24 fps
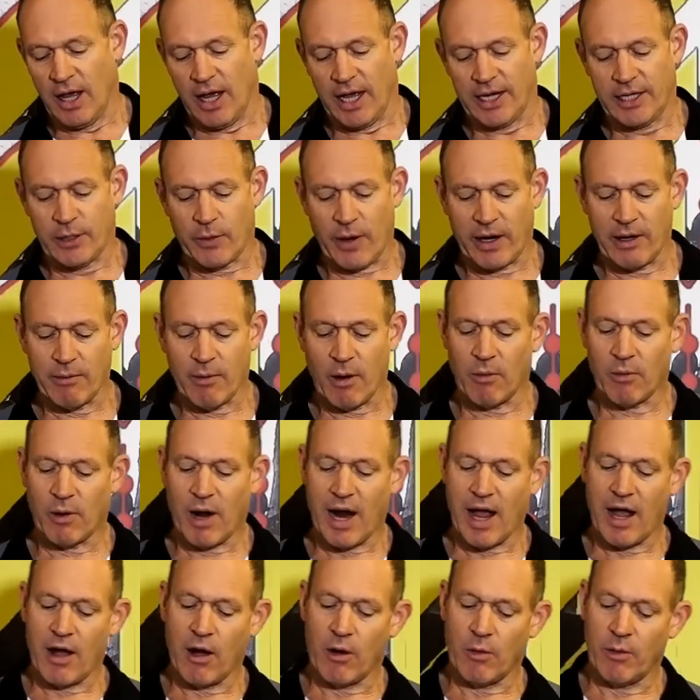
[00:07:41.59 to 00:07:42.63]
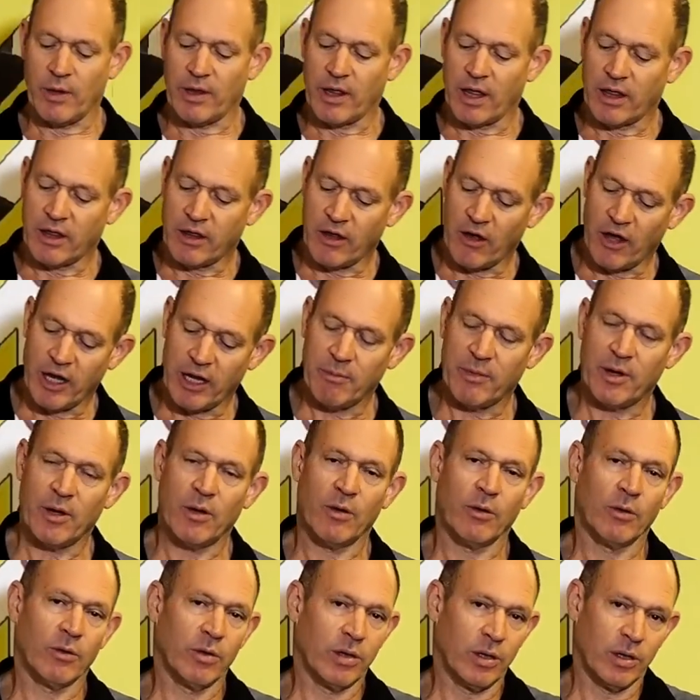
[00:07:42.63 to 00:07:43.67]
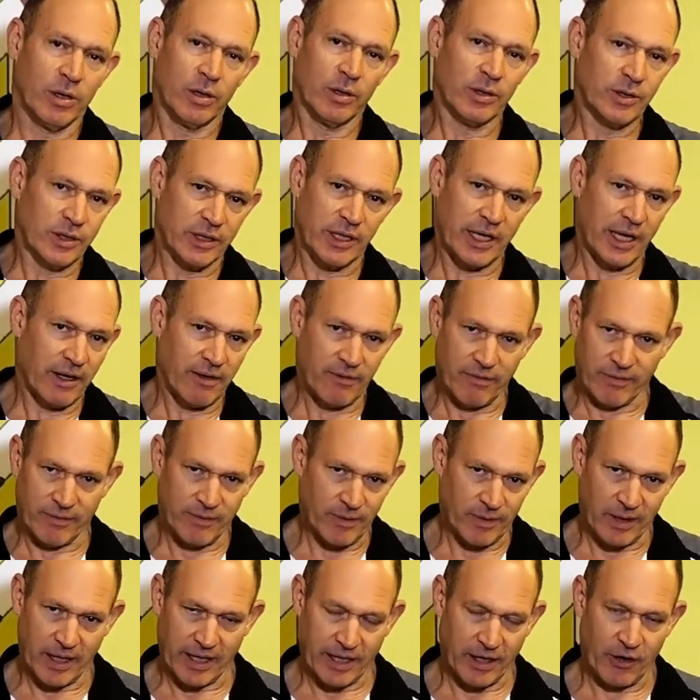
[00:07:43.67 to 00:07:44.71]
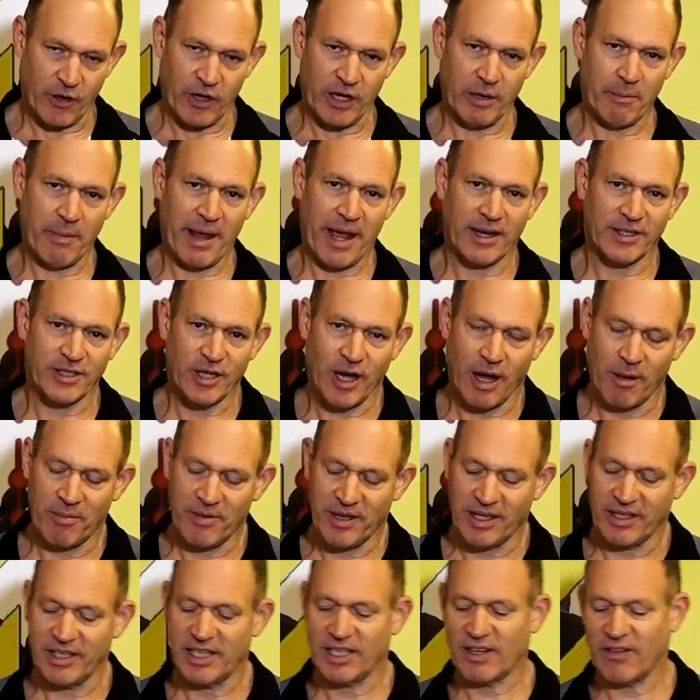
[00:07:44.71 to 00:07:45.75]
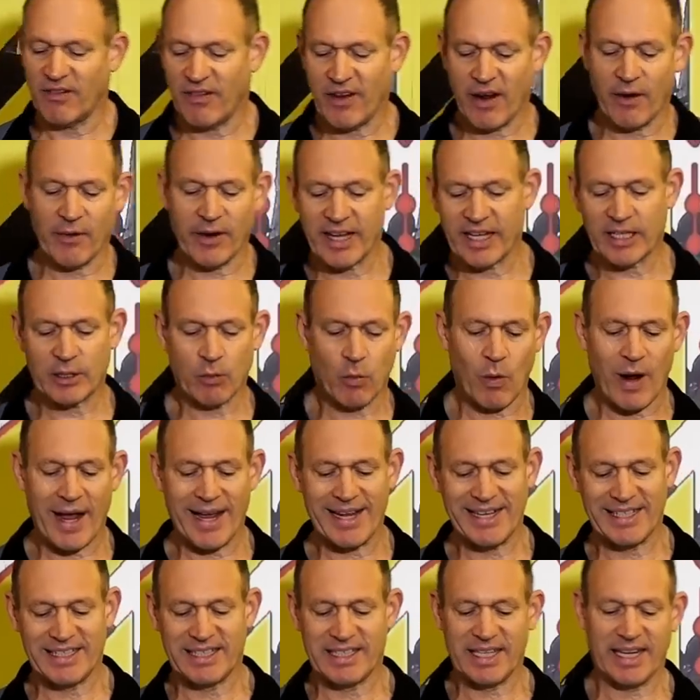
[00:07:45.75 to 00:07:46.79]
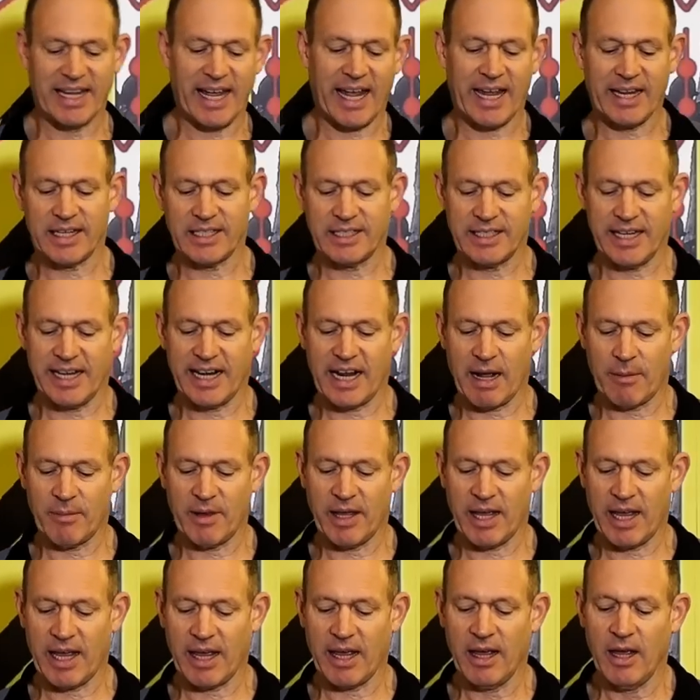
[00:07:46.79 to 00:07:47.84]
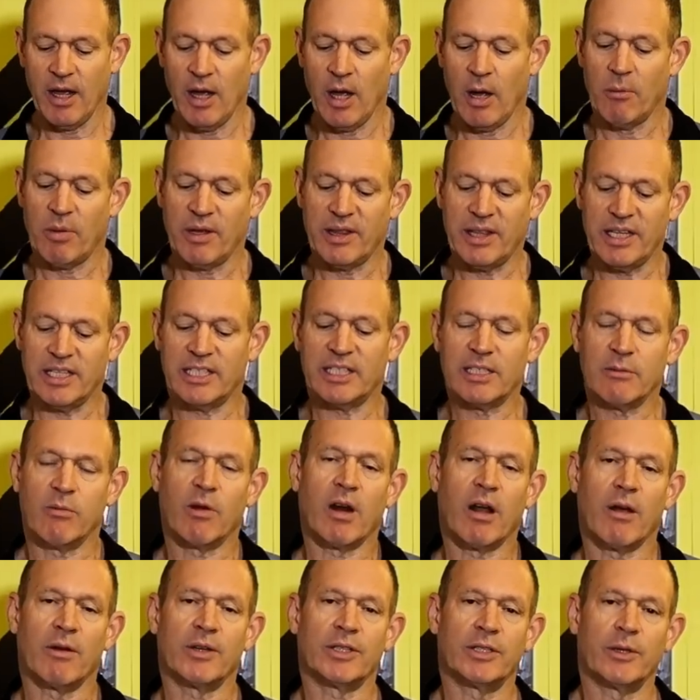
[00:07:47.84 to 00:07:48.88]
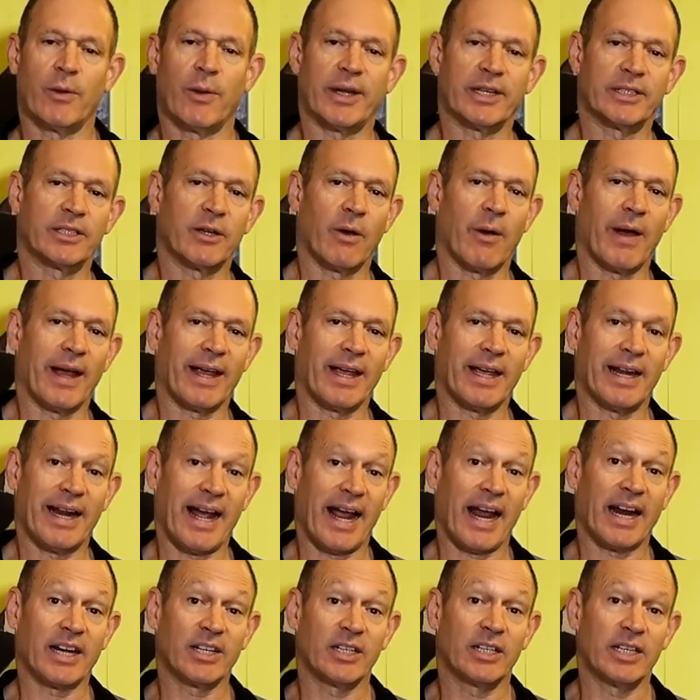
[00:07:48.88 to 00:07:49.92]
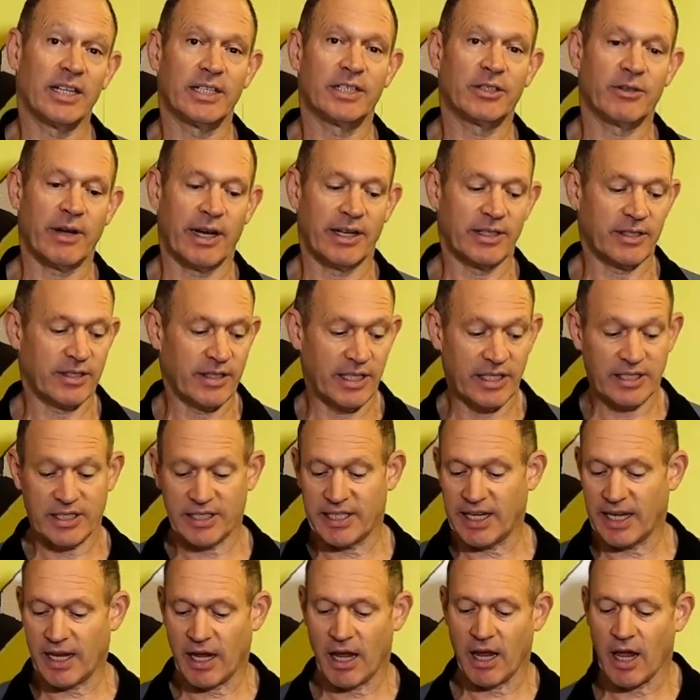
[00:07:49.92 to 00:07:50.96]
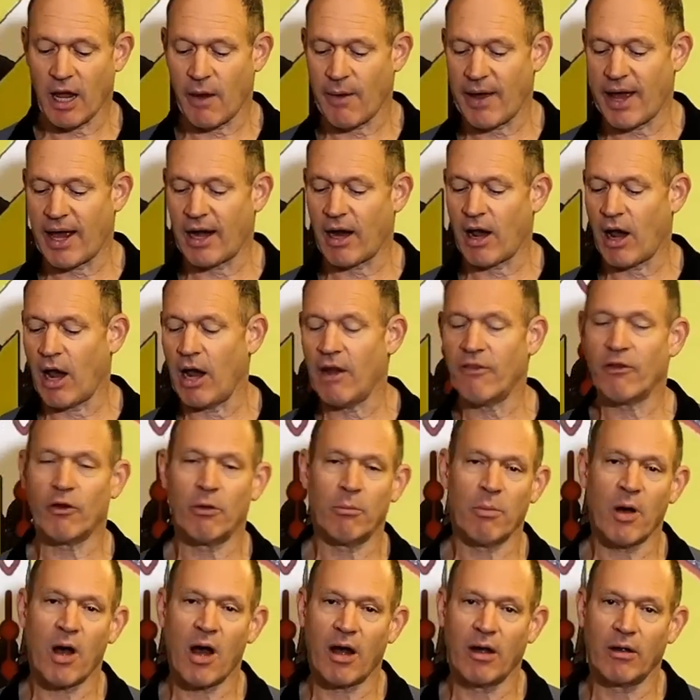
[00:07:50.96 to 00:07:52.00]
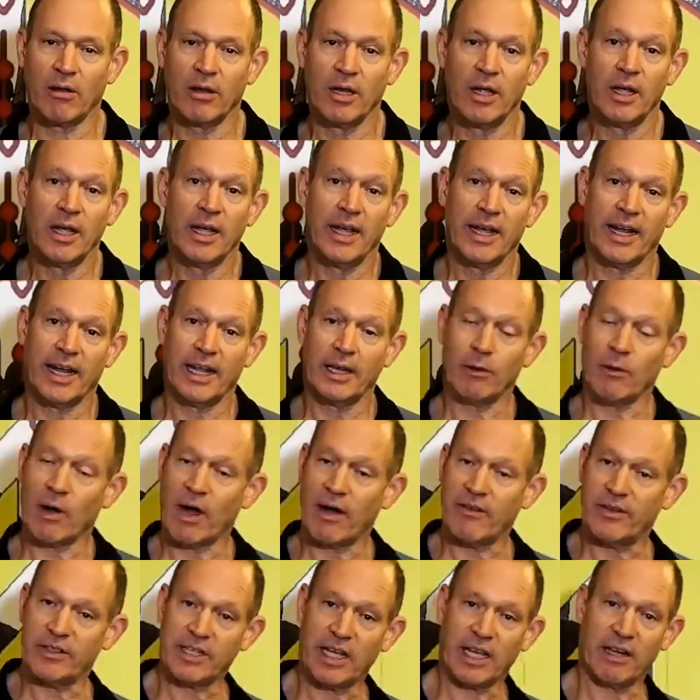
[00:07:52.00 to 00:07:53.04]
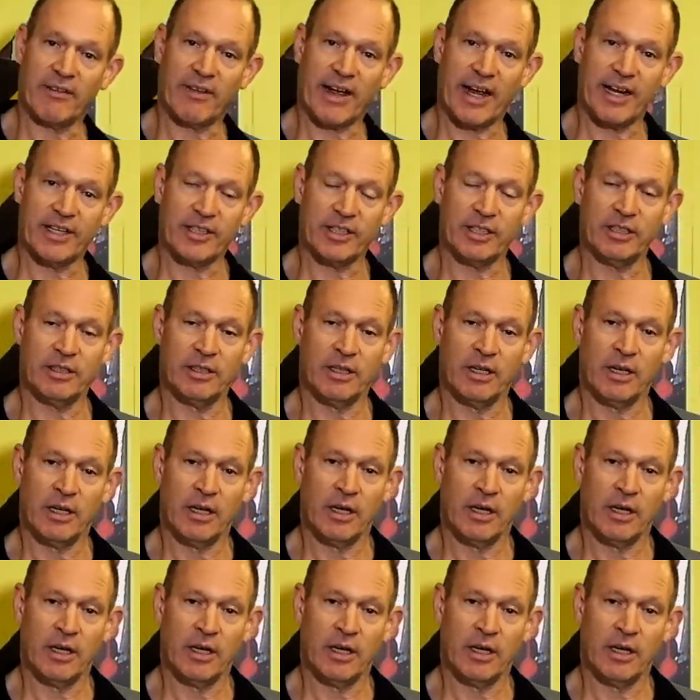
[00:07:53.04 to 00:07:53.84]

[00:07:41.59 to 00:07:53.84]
a 20 mil rail with a 30 mil set of like uni mount type thing. There's various ways to get your set up there, but this is what I was doing so I can actually stretch. This thing could go out over a mile in the way of its elevation